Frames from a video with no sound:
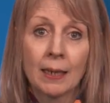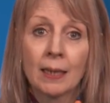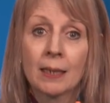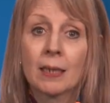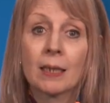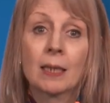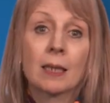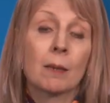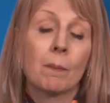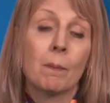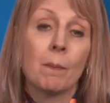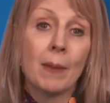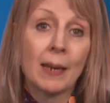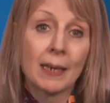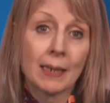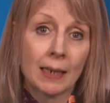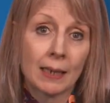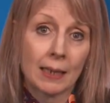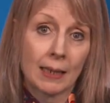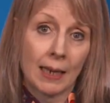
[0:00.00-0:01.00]
to
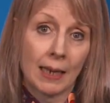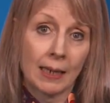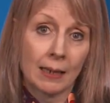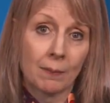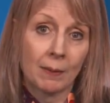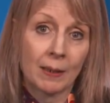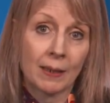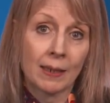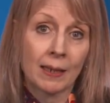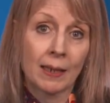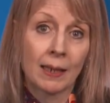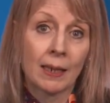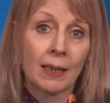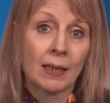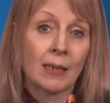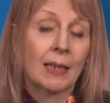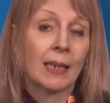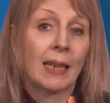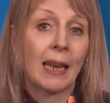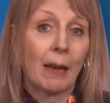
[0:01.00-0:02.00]
submit assessments, to